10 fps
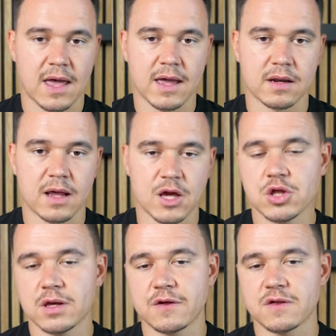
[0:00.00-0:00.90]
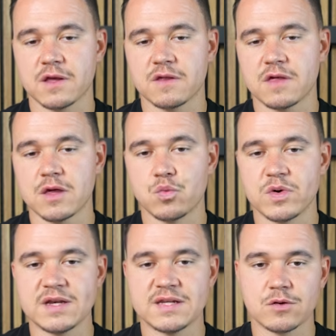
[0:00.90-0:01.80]
And as you guys can see,
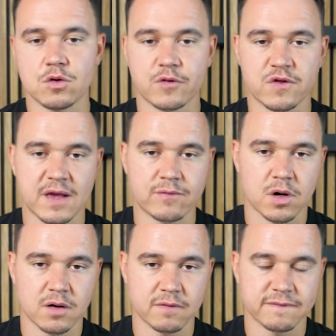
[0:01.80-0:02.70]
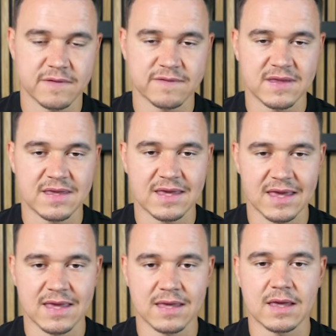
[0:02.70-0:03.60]
we did over
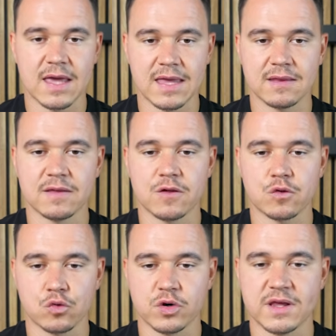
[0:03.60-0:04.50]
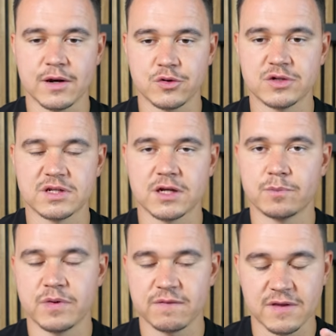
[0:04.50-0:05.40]
750K in this store year to date
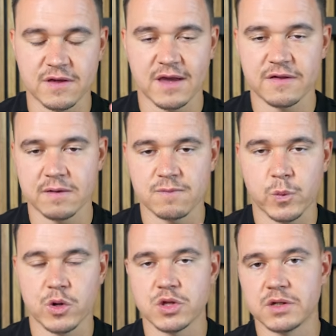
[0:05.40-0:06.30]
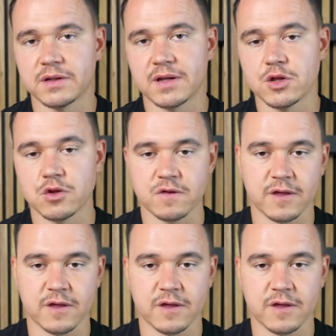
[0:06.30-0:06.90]
with the exact same strategy that I just